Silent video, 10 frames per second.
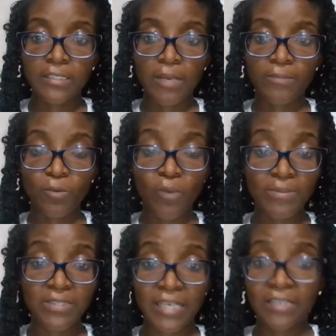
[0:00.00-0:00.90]
the
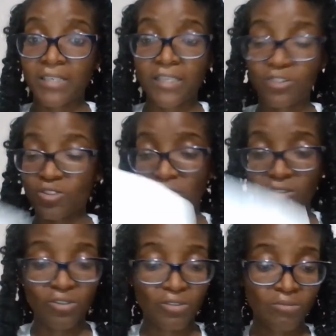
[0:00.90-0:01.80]
website link just
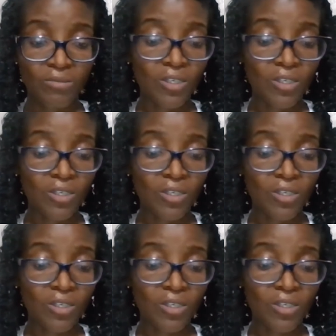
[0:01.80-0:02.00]
to